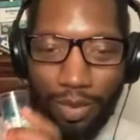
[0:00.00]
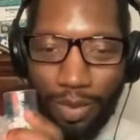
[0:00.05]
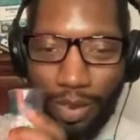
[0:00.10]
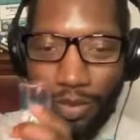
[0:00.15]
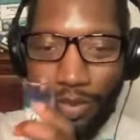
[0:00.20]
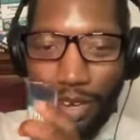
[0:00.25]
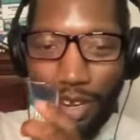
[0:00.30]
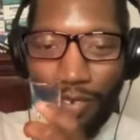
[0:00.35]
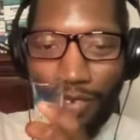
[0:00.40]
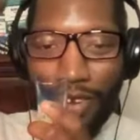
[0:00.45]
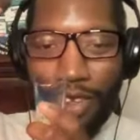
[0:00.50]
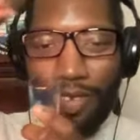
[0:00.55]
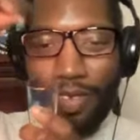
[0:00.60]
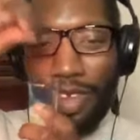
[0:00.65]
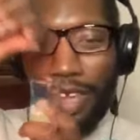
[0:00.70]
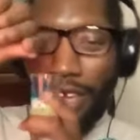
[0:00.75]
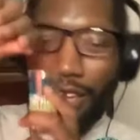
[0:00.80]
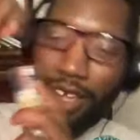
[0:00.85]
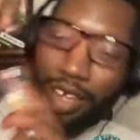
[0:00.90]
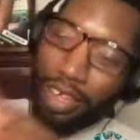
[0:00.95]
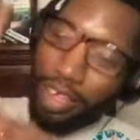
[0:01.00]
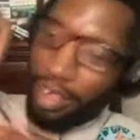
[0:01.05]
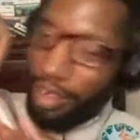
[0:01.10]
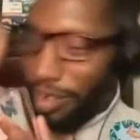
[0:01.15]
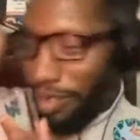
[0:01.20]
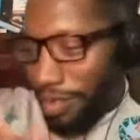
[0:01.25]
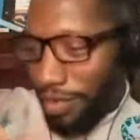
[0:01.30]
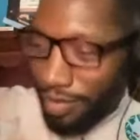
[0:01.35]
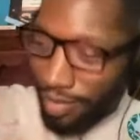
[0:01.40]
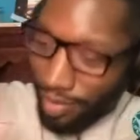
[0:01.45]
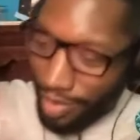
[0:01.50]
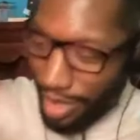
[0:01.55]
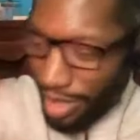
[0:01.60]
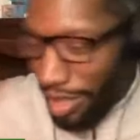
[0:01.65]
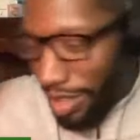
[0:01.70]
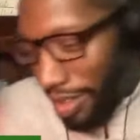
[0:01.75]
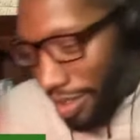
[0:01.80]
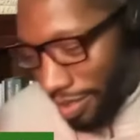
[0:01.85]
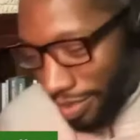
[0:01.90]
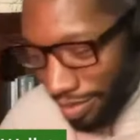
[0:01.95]
but whatever. And they were like, oh,
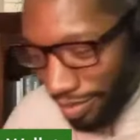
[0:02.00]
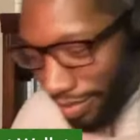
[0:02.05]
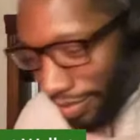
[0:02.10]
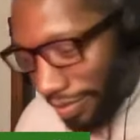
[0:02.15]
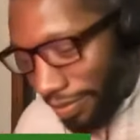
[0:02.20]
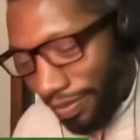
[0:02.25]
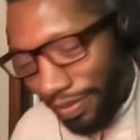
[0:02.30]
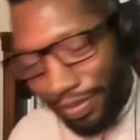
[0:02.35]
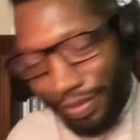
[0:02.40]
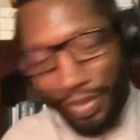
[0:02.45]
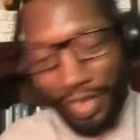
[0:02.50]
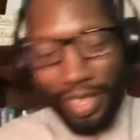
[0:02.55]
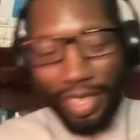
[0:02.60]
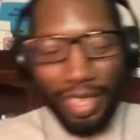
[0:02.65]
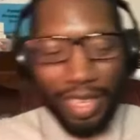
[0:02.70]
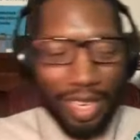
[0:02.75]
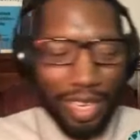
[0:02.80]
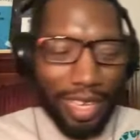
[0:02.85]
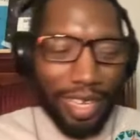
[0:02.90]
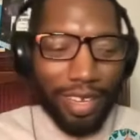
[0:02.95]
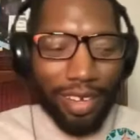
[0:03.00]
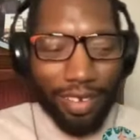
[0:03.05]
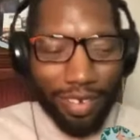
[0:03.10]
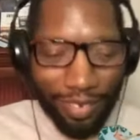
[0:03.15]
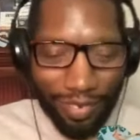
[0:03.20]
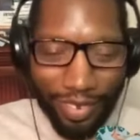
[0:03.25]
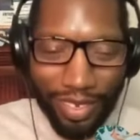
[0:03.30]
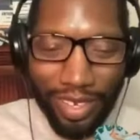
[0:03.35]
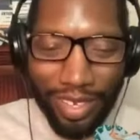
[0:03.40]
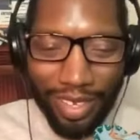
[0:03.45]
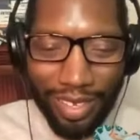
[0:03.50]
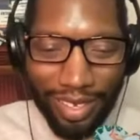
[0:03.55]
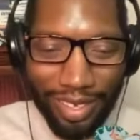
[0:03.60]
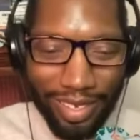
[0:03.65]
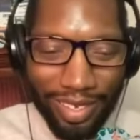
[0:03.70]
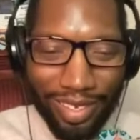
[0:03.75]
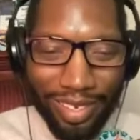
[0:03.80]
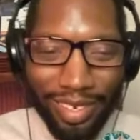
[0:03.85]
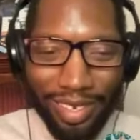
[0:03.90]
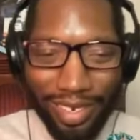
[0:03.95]
no. Like, really?
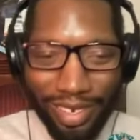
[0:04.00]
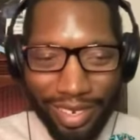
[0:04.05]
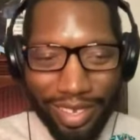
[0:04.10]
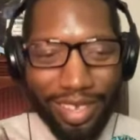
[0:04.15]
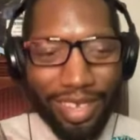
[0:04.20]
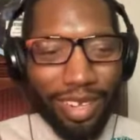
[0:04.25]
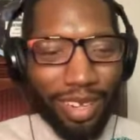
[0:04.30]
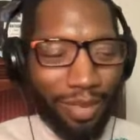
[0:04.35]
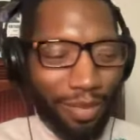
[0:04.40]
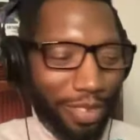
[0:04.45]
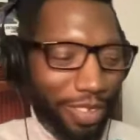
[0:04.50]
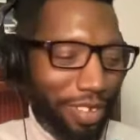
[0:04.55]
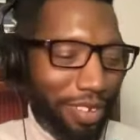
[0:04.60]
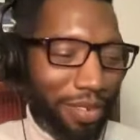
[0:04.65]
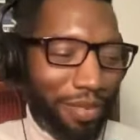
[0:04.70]
Come on.